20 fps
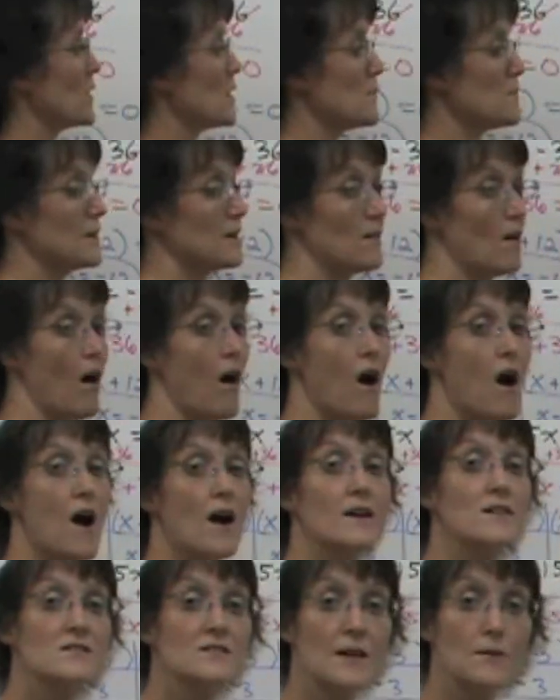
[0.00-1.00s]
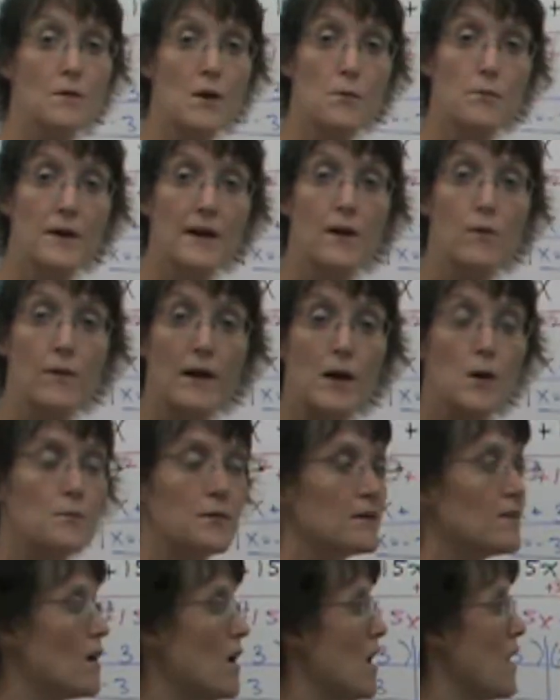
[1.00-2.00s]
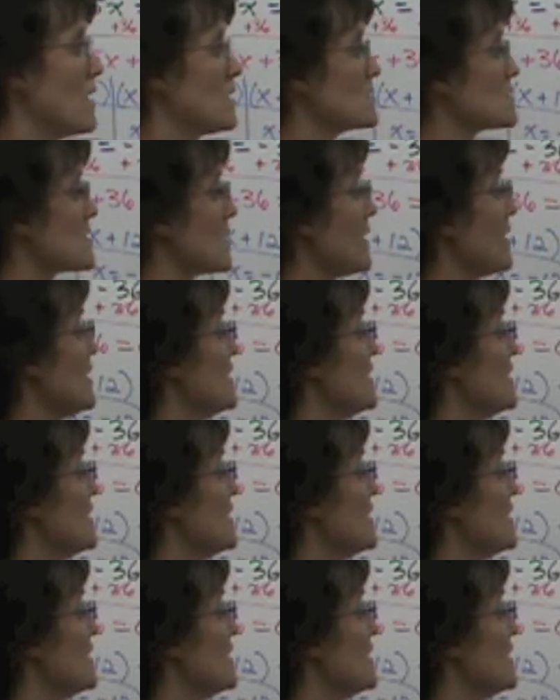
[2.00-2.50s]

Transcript: where it belongs. I'm going to put it where it belongs.